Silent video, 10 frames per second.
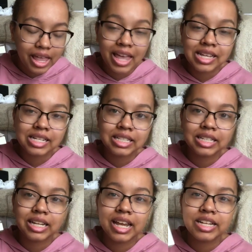
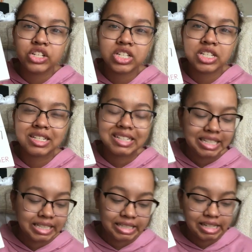And it was
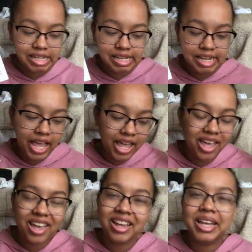
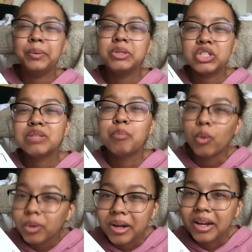just
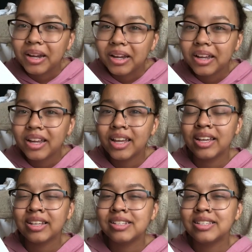boring.
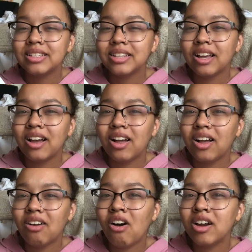And
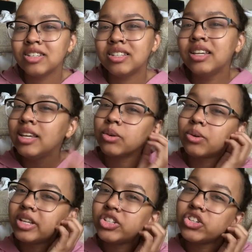honestly, the
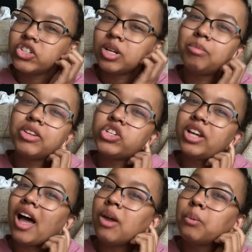relationship that
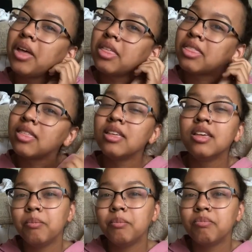she had with
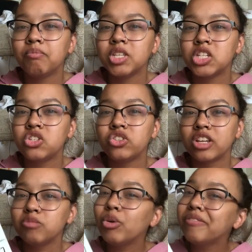the sister's
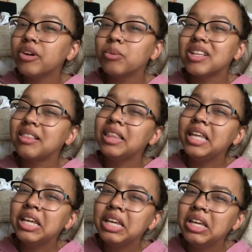ex-boyfriend was a
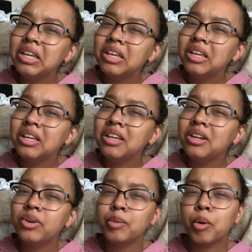
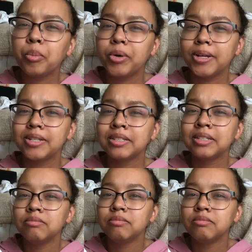little inappropriate.